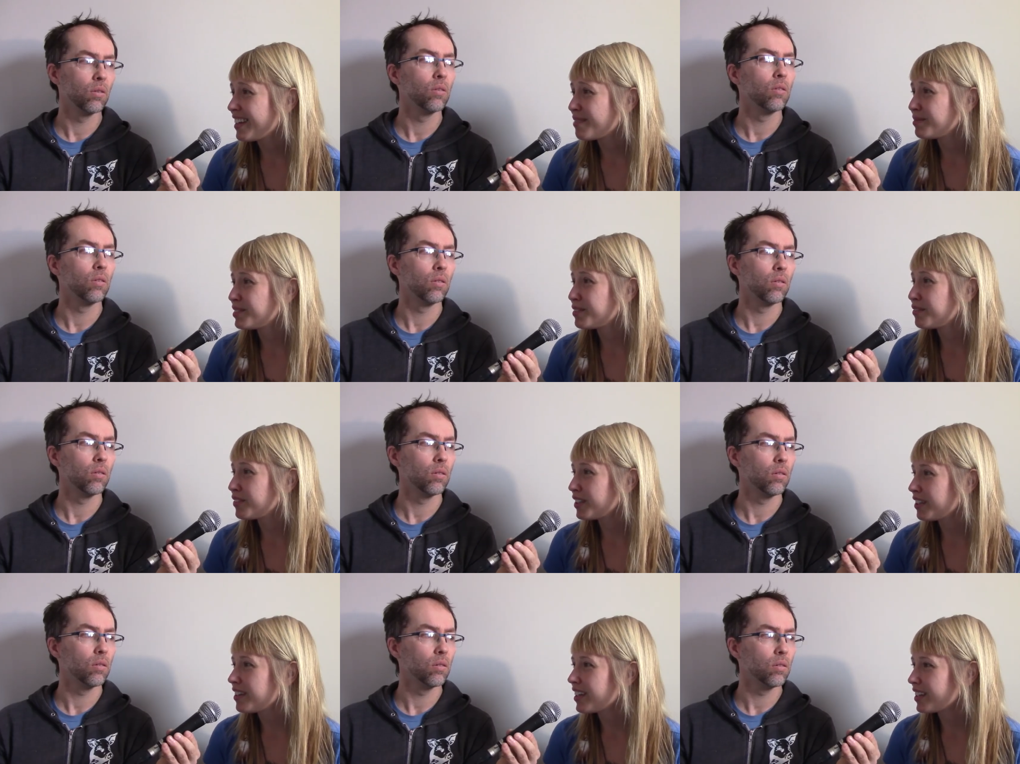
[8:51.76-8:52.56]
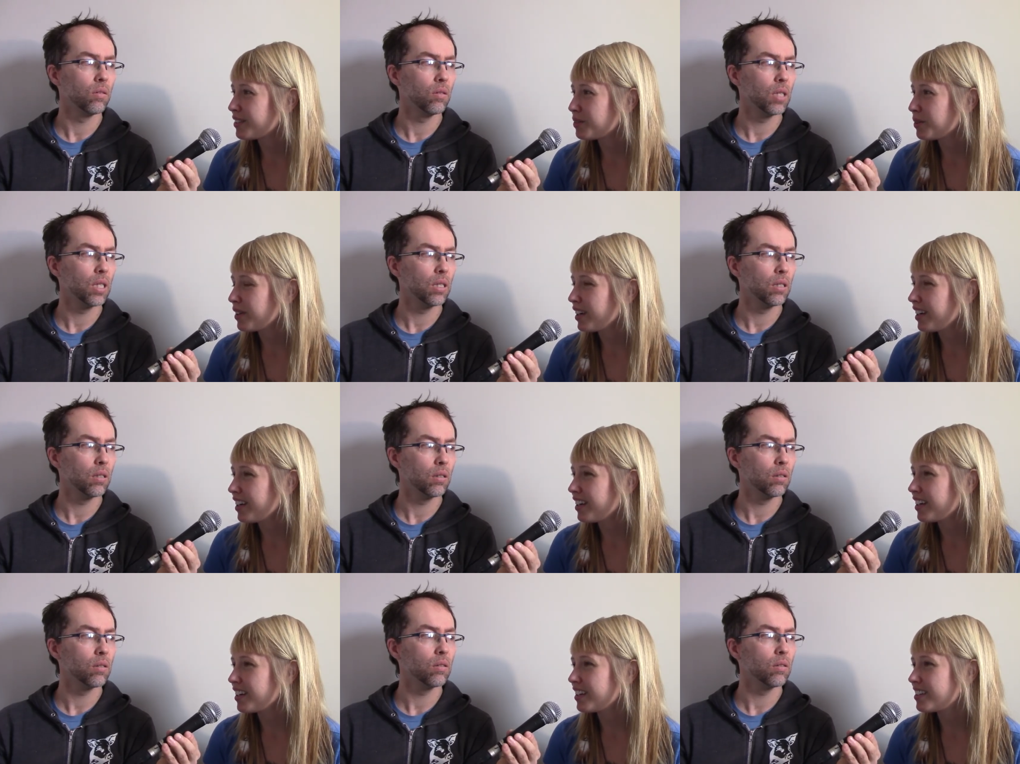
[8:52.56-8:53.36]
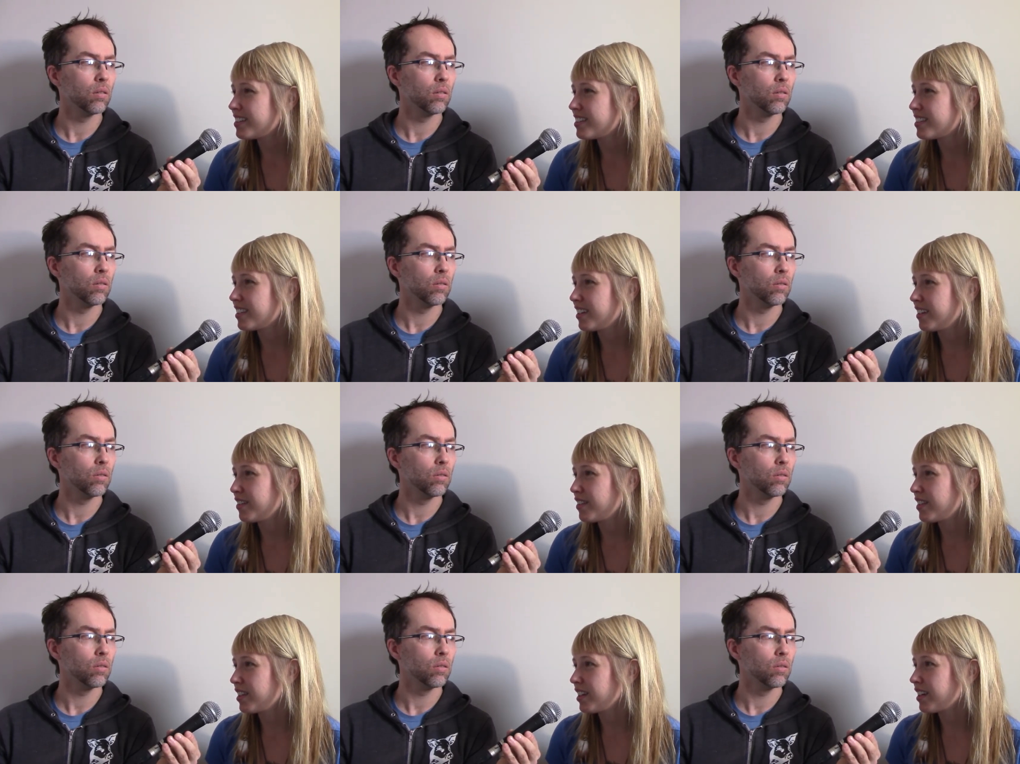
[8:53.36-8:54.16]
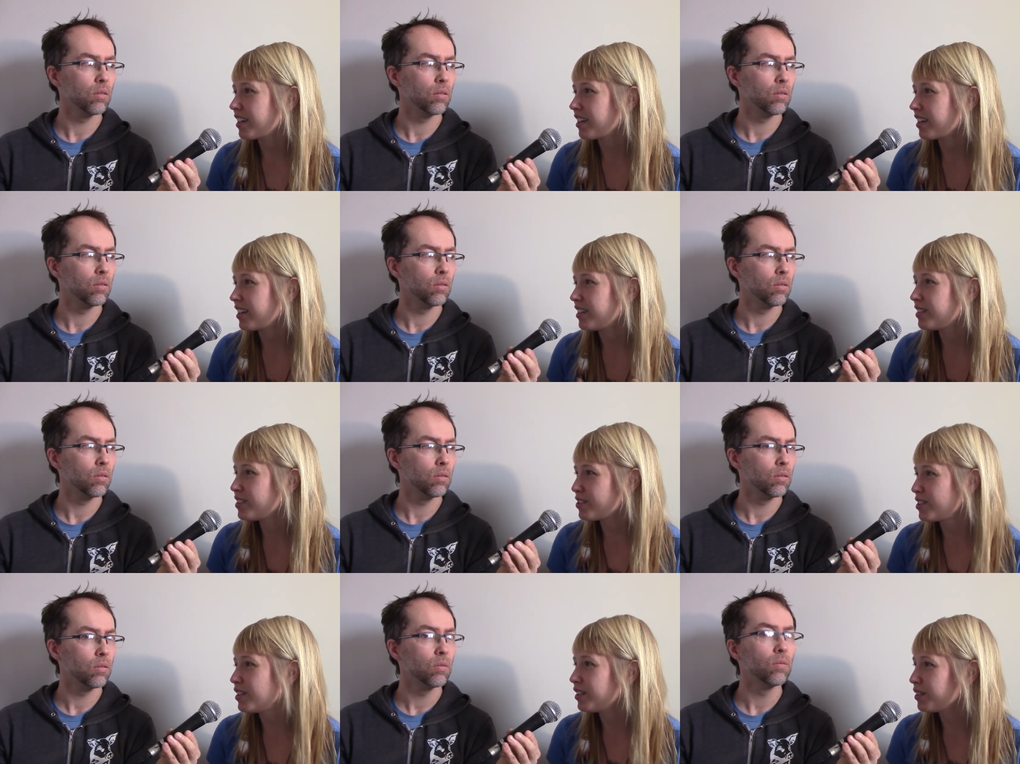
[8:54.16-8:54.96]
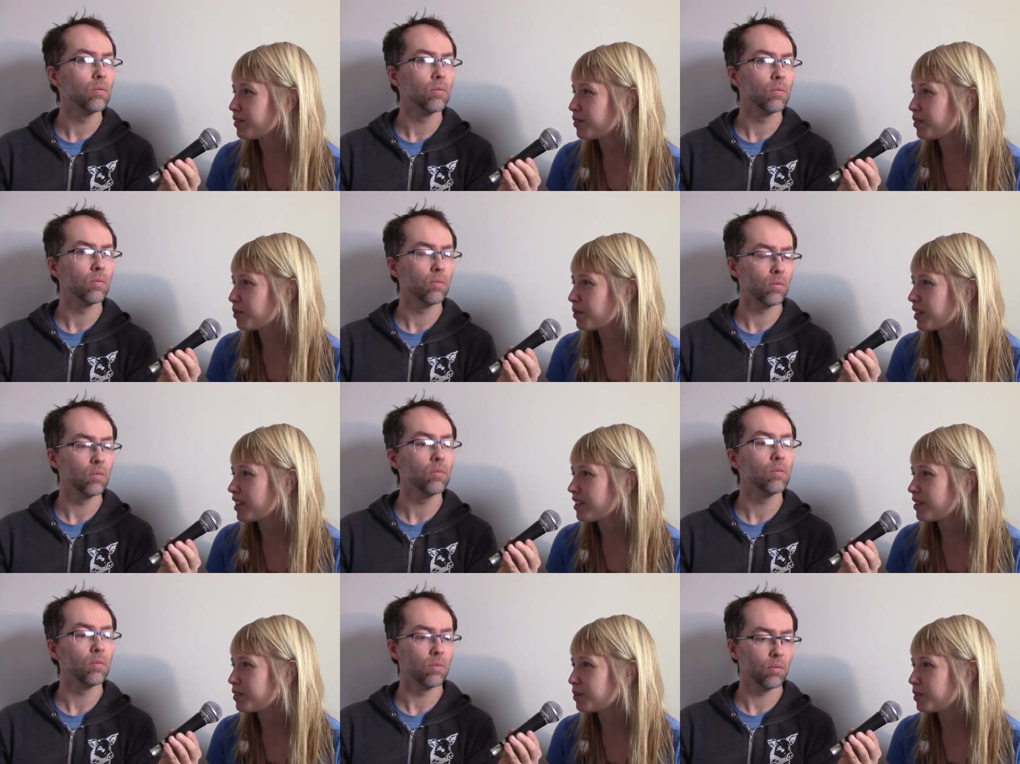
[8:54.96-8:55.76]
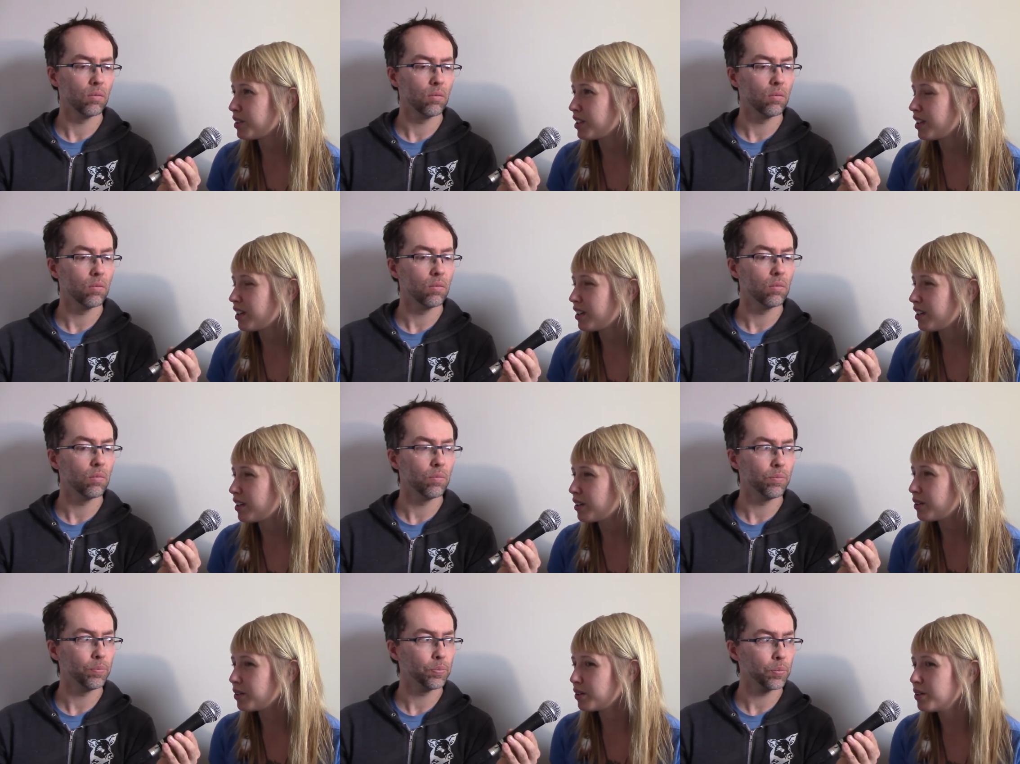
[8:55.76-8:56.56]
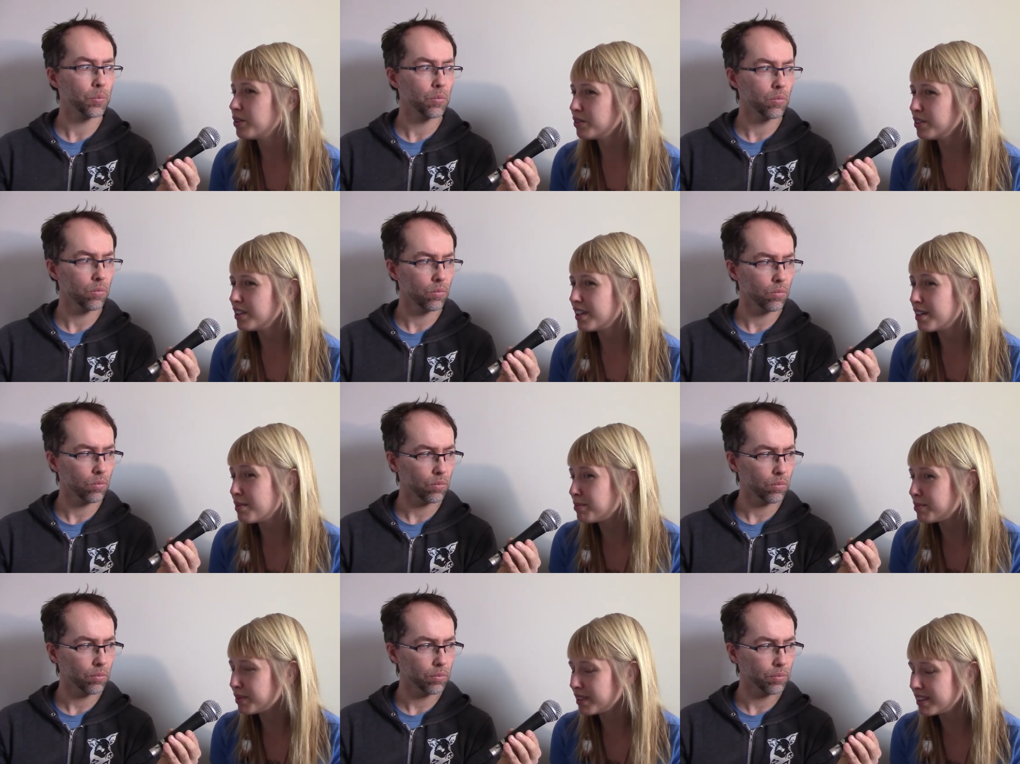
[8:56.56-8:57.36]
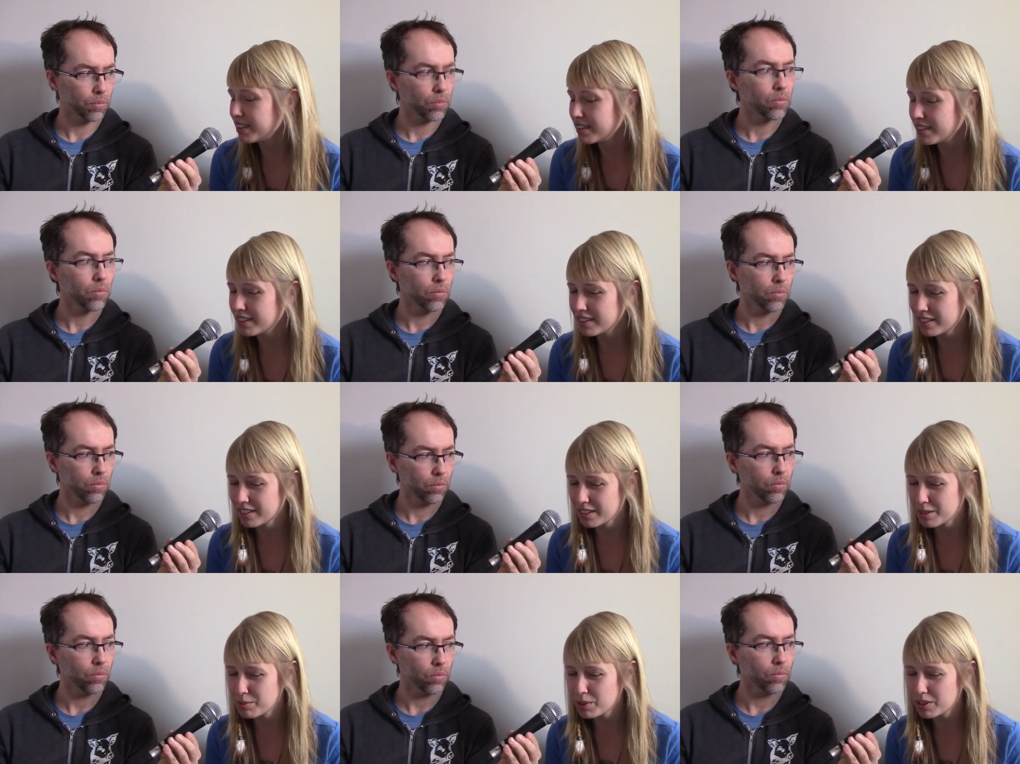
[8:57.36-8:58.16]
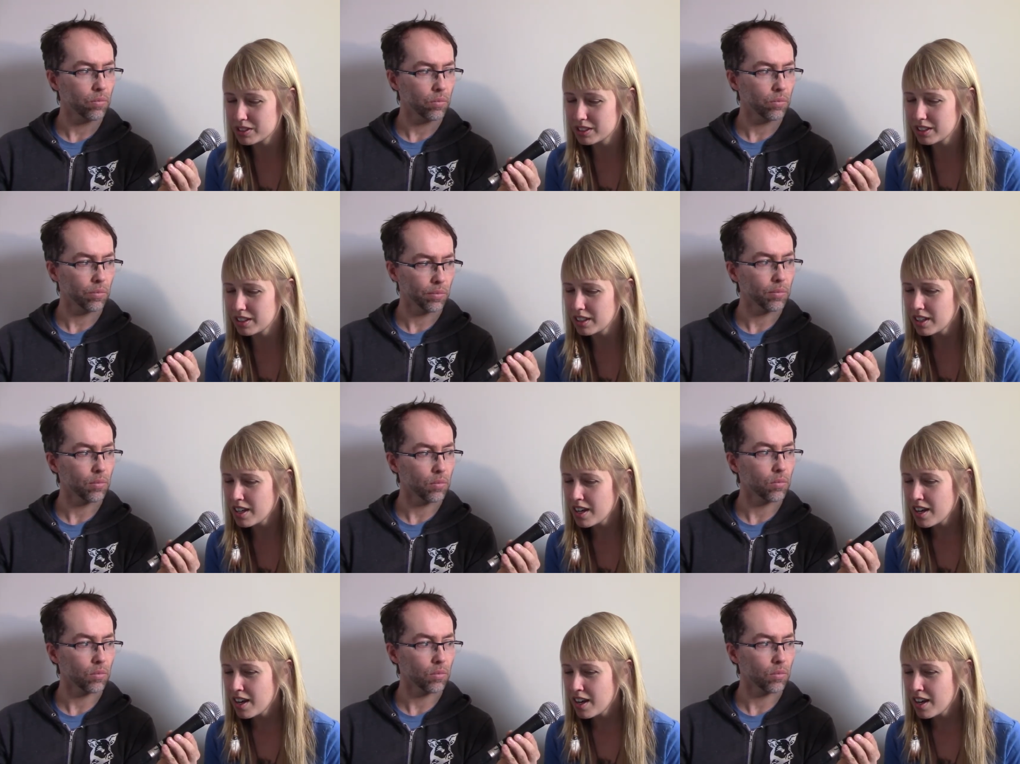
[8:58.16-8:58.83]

Speaker 1: them to feel that way. It's, I think, a condition of the way that we are grown up in the community.